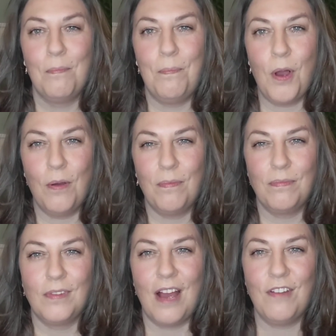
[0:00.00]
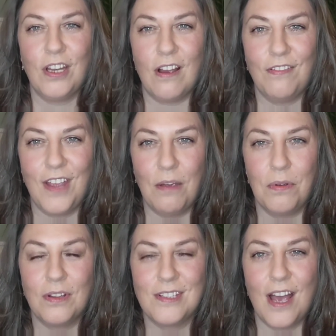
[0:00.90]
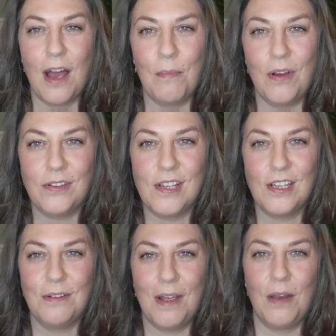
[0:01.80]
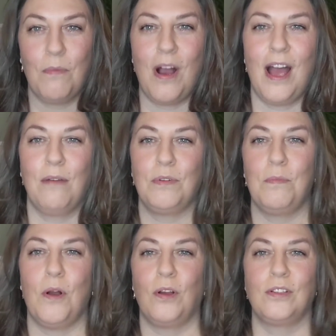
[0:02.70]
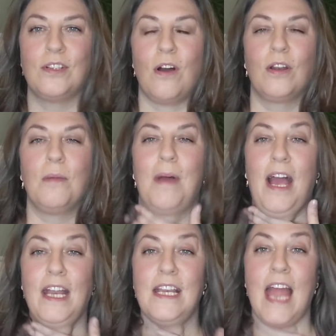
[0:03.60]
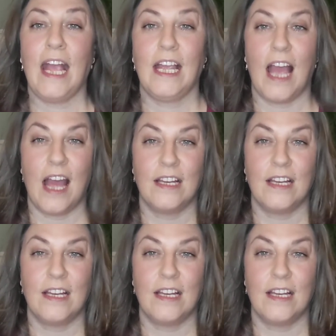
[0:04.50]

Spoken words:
But I've only got a few, so I'm also doing what I would put on my neck